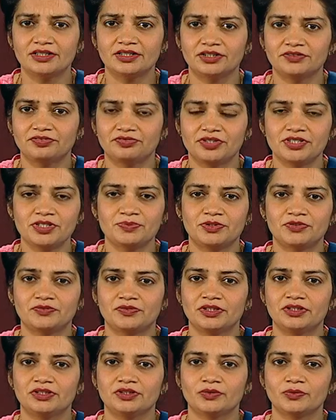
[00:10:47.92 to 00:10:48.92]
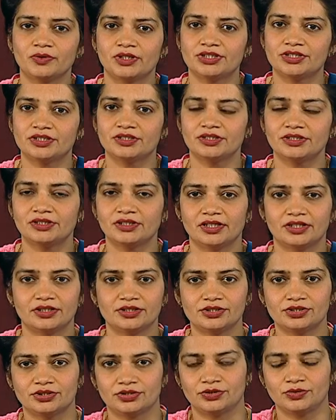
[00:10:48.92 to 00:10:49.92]
difference between a questionnaire and a
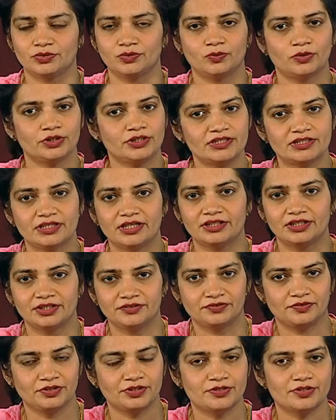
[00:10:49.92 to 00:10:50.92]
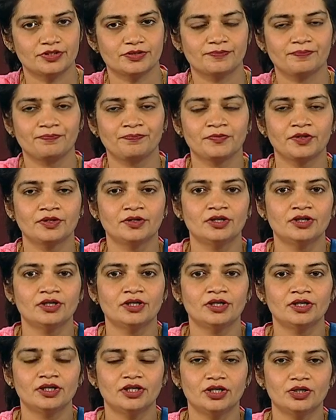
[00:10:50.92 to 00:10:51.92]
schedule. What is that difference?
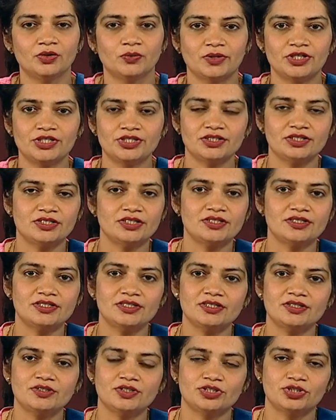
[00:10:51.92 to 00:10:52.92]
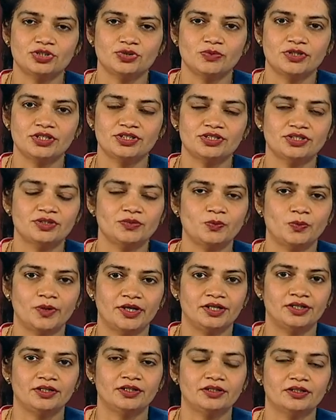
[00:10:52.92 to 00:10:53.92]
A questionnaire is a situation
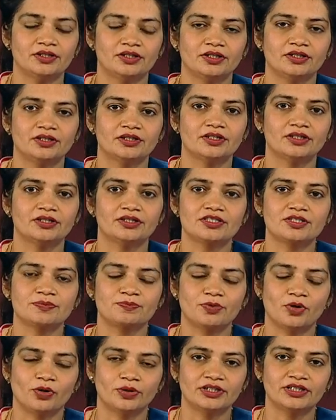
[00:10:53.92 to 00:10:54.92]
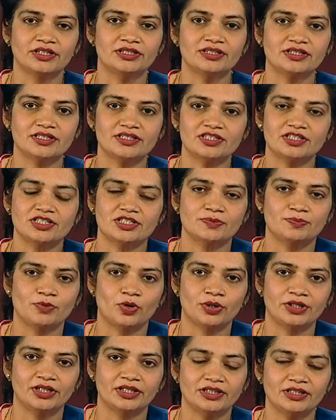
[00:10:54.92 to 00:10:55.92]
when the respondent is
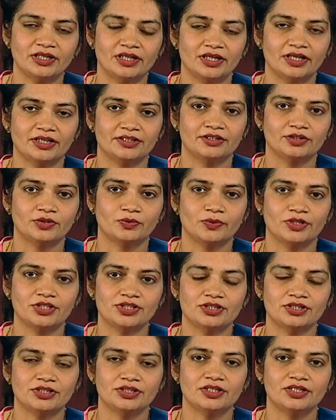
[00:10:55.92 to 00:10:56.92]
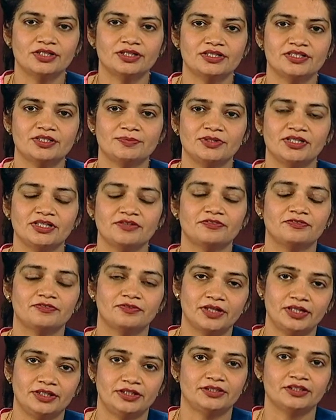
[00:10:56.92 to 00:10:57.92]
responding and the questionnaire is being
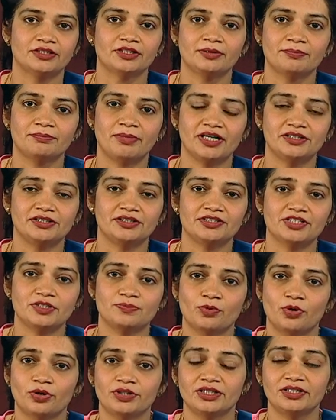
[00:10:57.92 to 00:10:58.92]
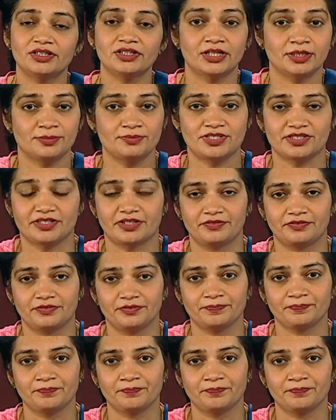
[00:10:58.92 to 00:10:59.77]
filled by the respondent himself.